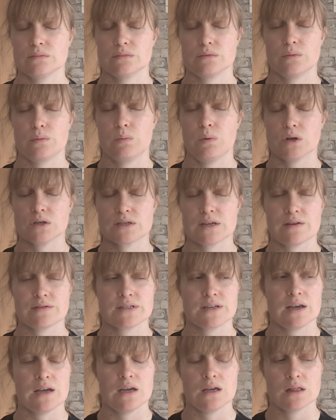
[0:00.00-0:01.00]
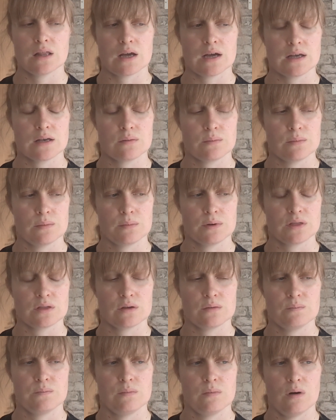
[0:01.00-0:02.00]
what's that saying, like, with
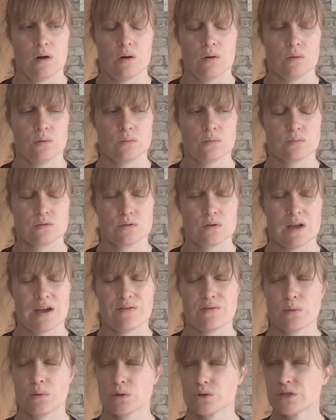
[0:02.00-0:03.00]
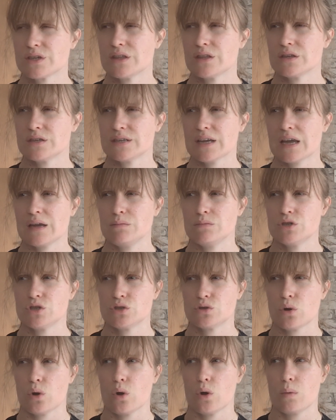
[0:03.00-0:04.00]
the whole everyone's in the same
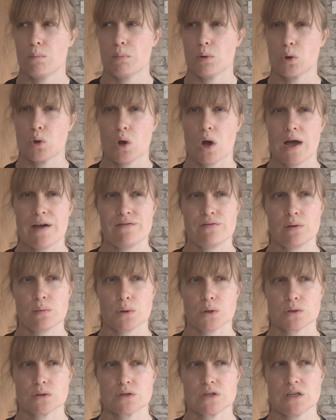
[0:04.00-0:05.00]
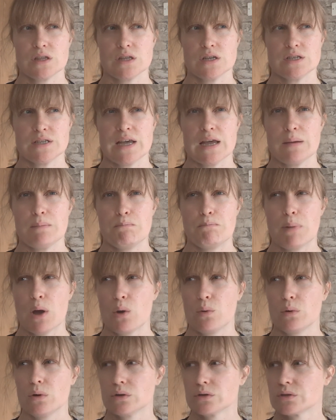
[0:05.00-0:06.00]
storm but not everyone's in the same
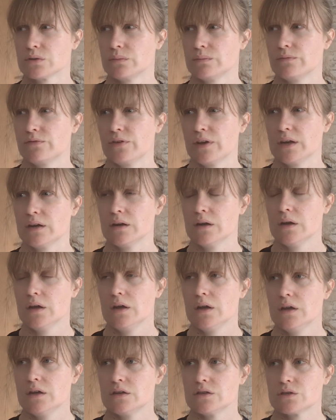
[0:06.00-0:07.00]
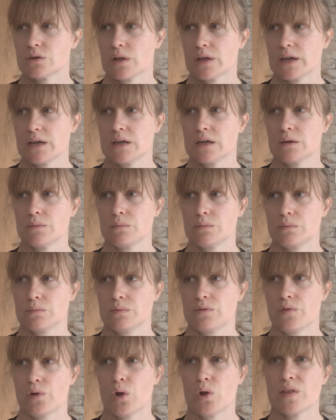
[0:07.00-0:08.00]
boat or something. So like,
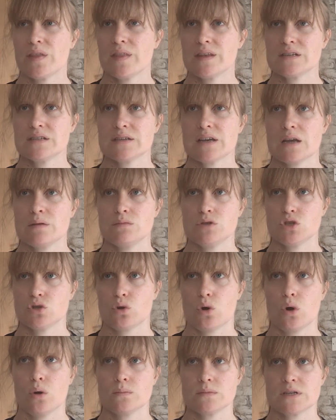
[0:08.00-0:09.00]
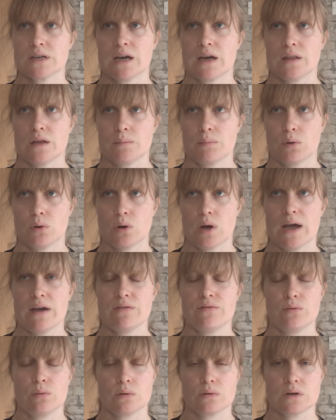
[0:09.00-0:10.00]
we're all in the same storm together but not
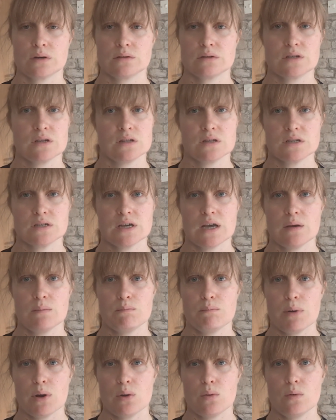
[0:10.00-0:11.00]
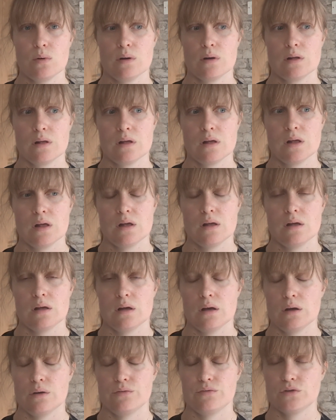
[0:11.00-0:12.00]
everyone's in the same boat
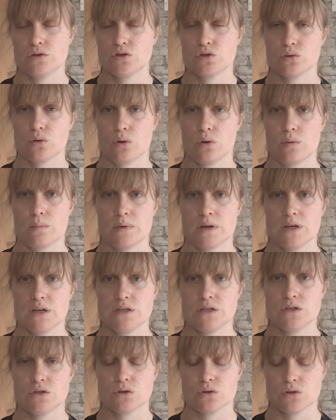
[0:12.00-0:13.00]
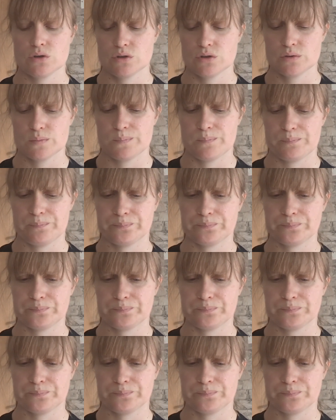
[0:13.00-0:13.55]
of the storm. And it's just